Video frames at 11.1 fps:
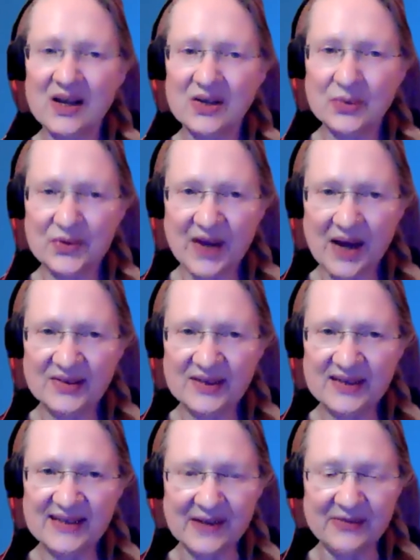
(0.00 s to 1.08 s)

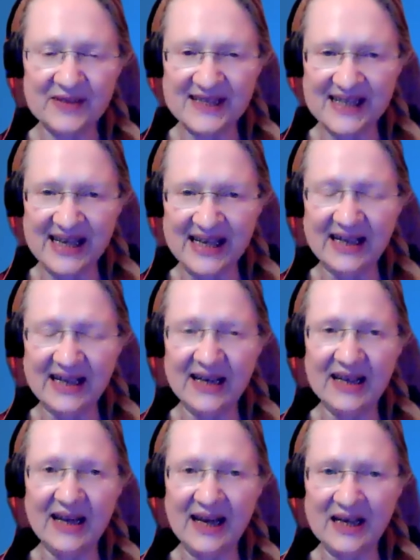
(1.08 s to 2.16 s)
2017
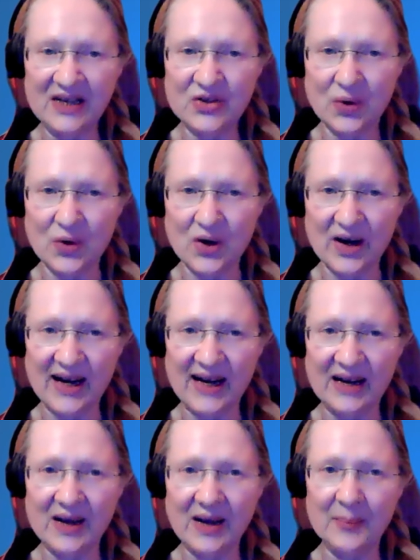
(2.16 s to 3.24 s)
in indoor
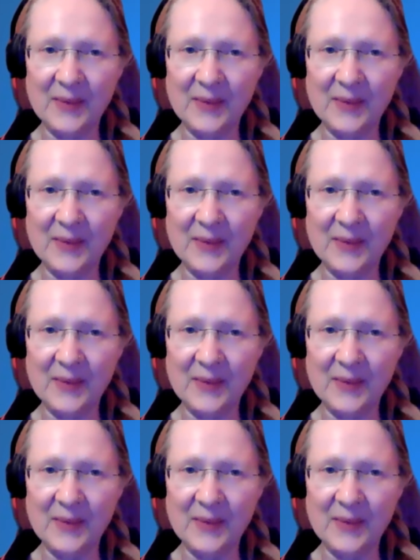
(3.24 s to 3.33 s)
in